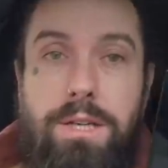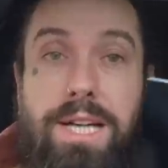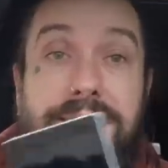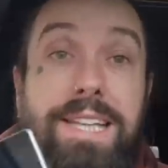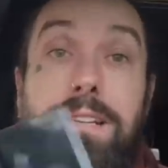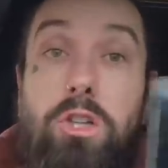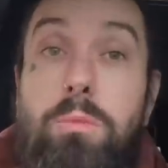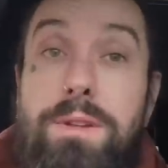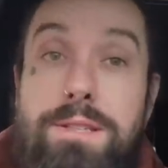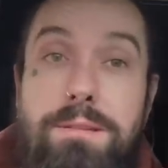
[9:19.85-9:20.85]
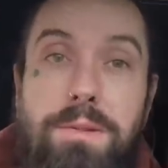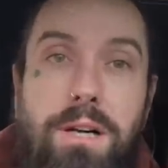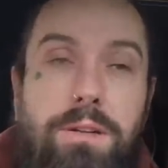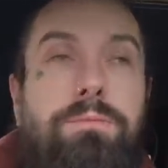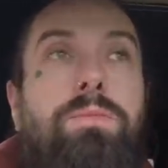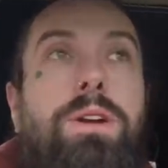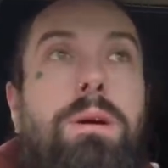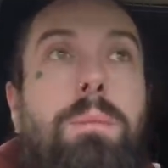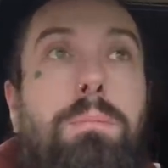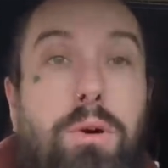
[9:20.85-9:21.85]
It didn't come with a SIM card,
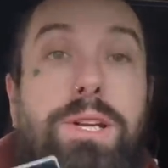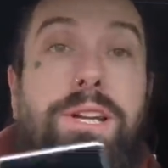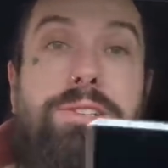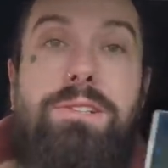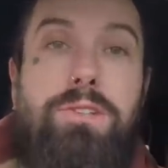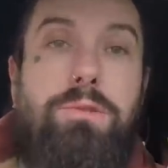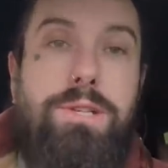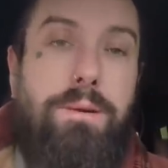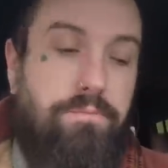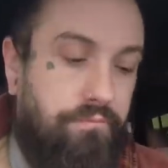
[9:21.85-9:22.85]
but you could still use it.